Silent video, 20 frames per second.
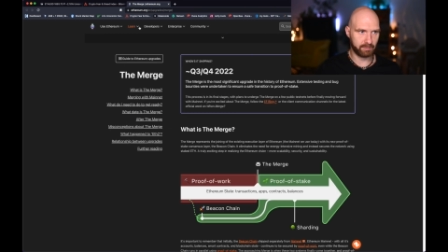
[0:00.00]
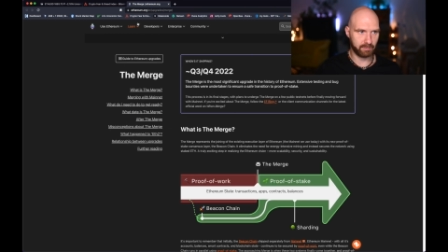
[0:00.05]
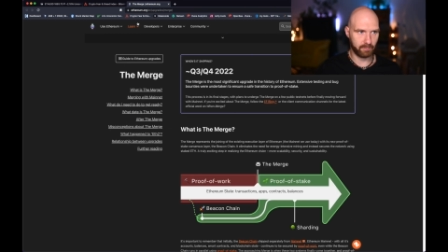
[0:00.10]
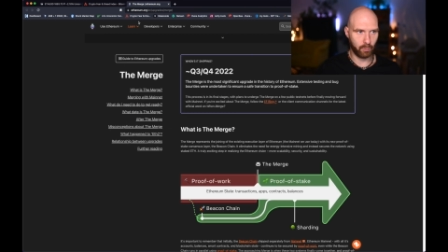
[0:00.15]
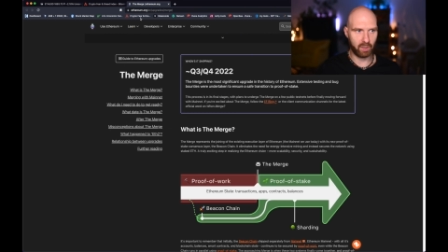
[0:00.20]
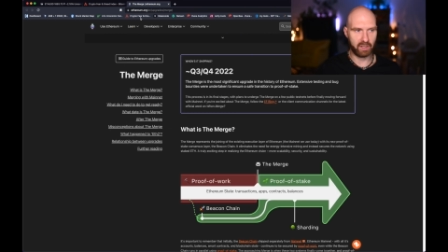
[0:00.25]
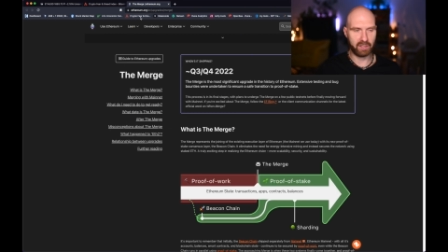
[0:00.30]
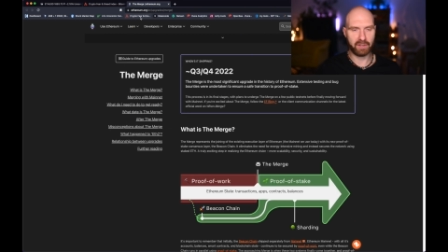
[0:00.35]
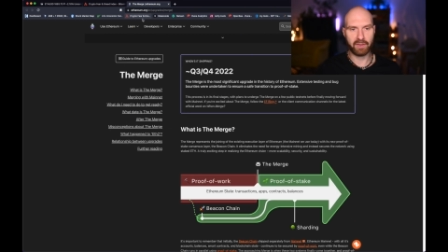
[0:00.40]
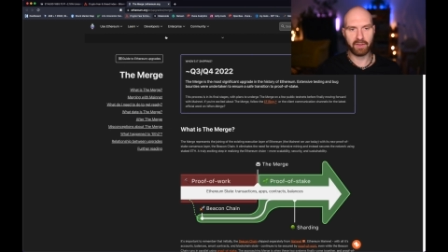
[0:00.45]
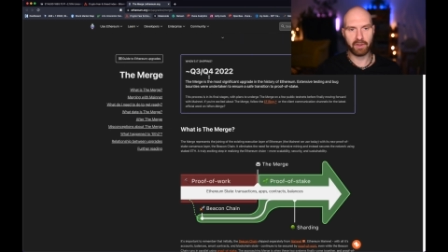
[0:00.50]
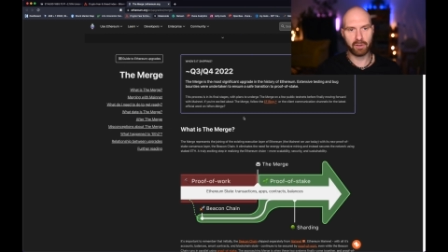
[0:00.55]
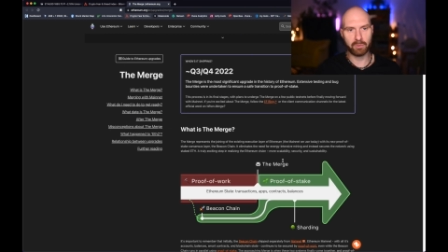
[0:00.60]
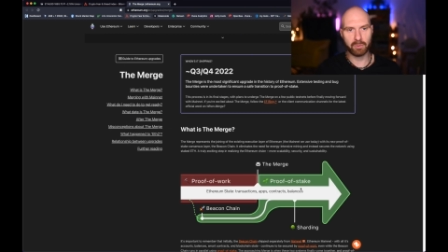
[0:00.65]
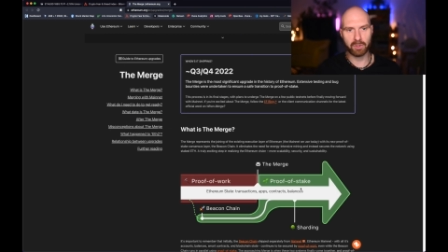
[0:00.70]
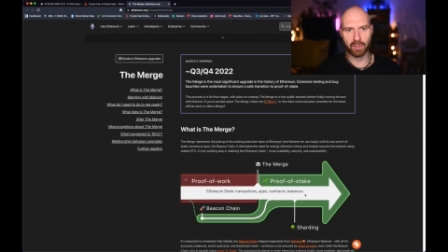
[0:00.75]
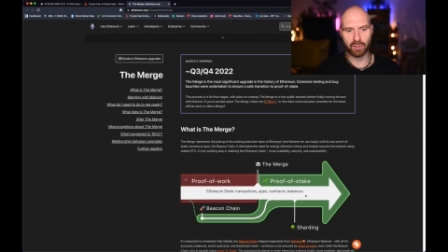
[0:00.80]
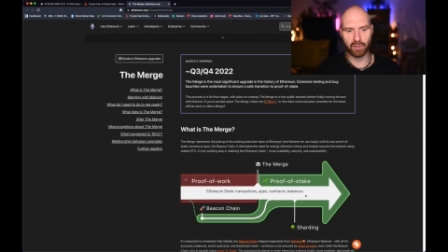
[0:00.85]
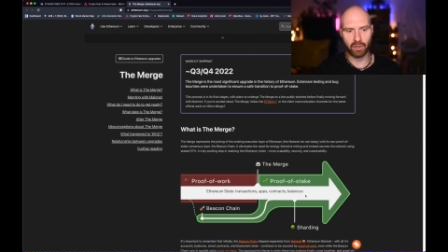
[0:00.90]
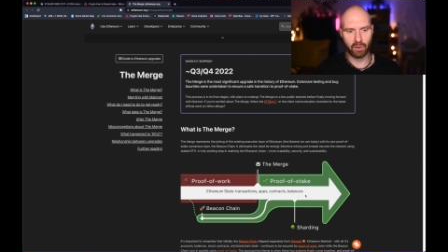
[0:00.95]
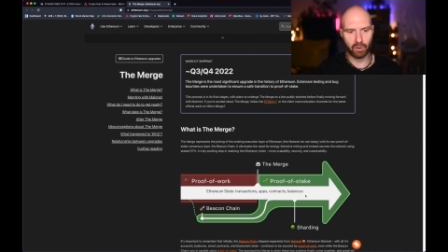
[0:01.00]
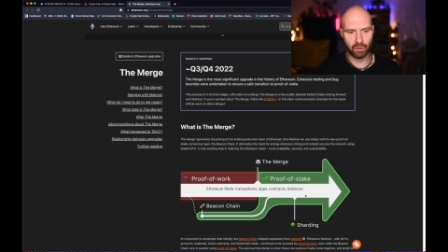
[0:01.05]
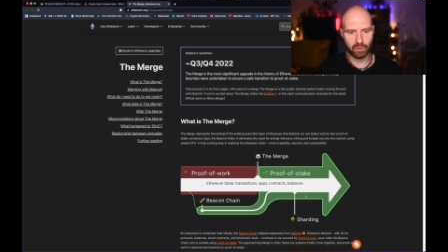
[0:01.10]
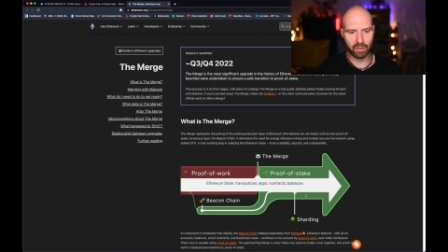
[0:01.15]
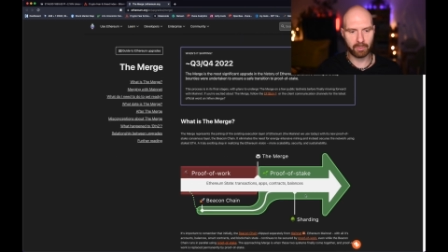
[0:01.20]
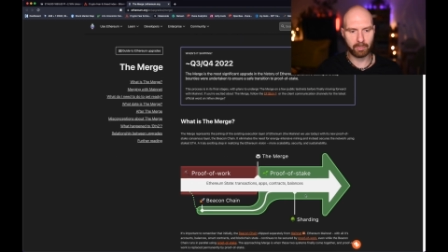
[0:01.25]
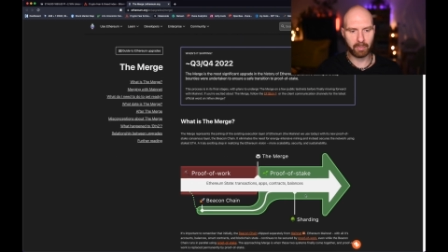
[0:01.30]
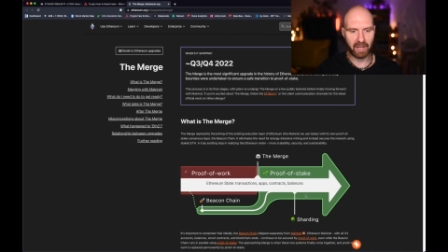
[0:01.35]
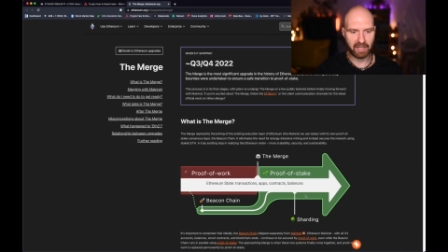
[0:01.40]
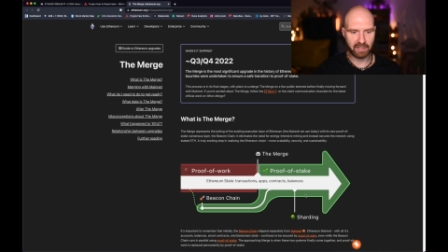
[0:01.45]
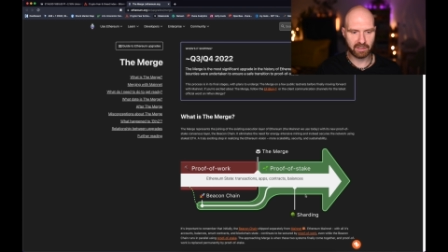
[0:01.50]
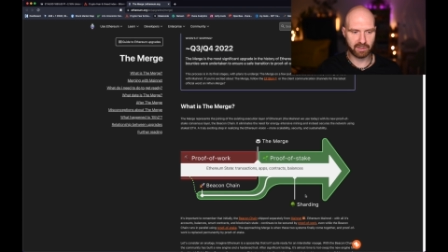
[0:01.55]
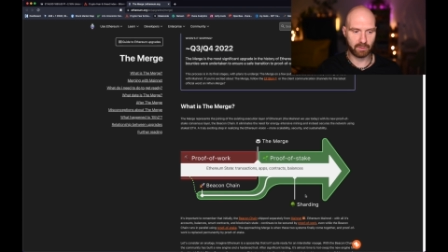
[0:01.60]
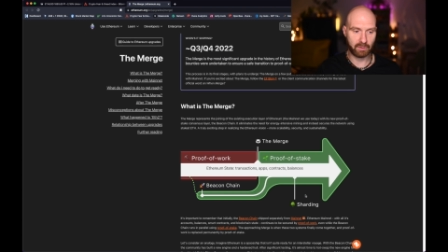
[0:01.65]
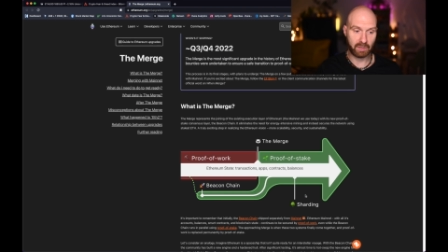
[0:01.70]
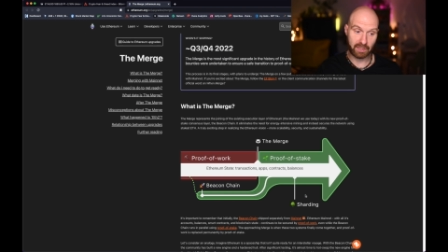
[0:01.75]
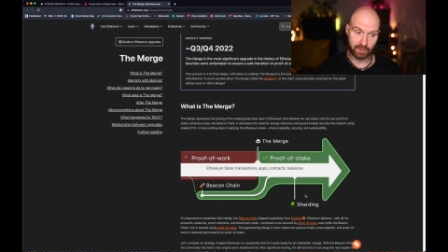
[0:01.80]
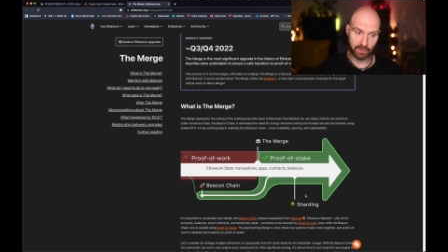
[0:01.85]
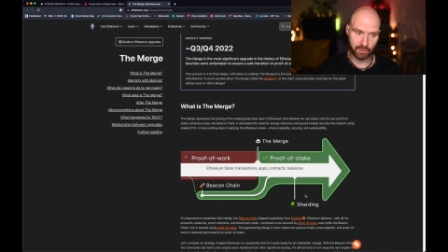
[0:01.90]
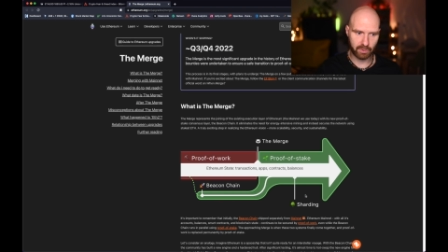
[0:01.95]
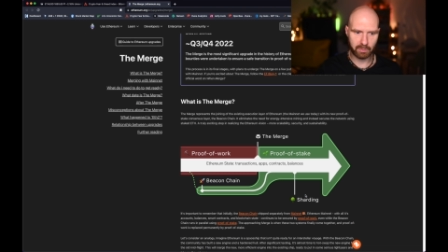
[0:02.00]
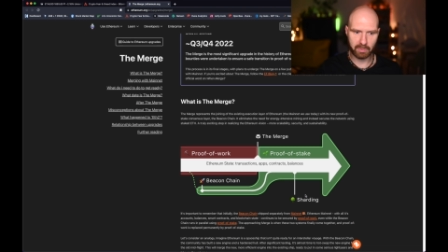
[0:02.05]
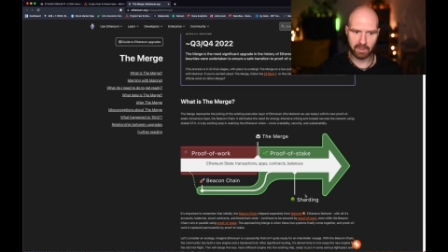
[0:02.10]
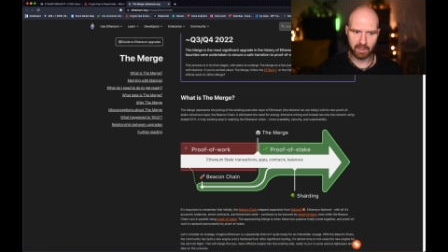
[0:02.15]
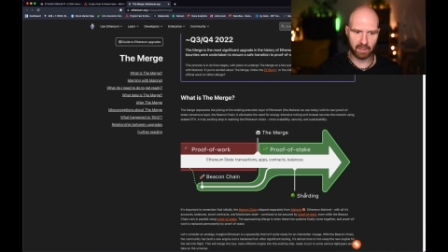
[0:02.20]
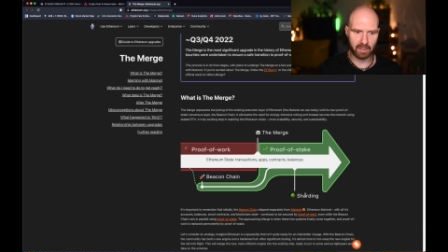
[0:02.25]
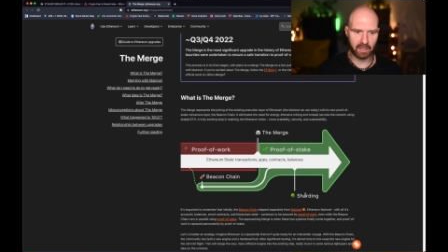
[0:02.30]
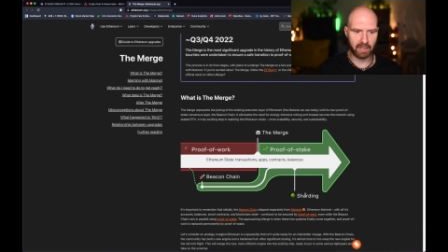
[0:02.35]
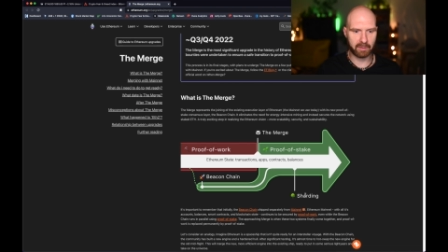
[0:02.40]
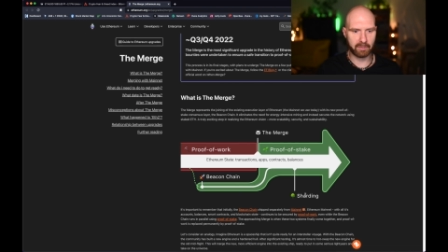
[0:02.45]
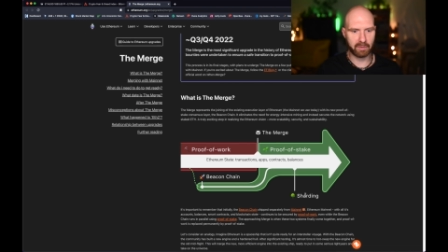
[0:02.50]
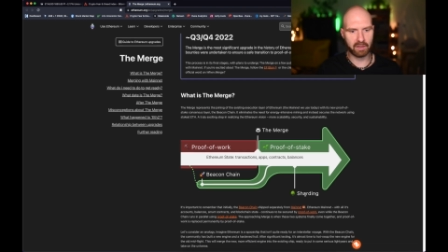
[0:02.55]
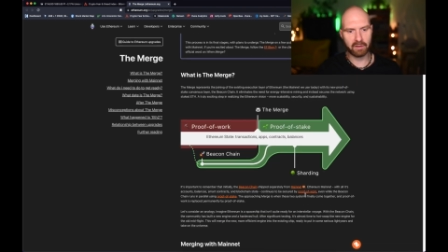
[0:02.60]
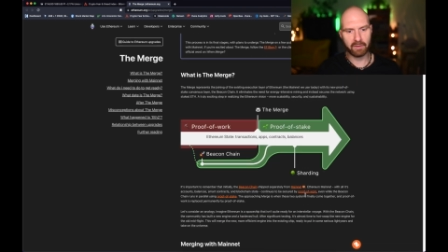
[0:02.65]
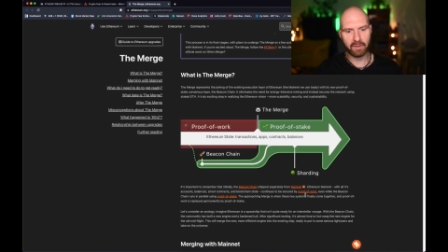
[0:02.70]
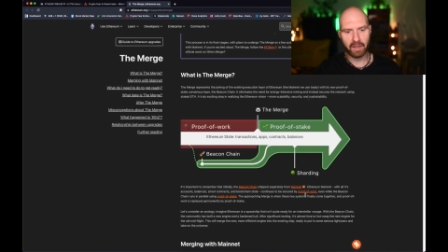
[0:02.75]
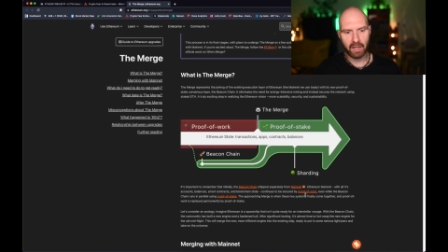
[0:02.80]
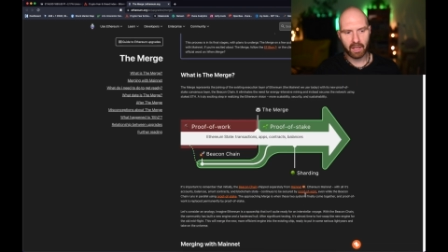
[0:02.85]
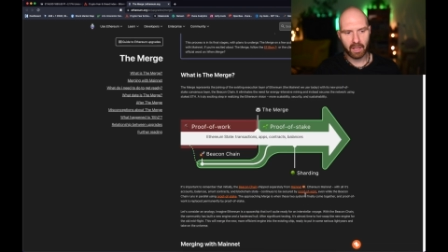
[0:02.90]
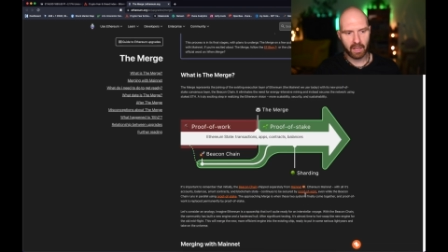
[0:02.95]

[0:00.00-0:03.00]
well, ethereum.org page, so that should be reliable.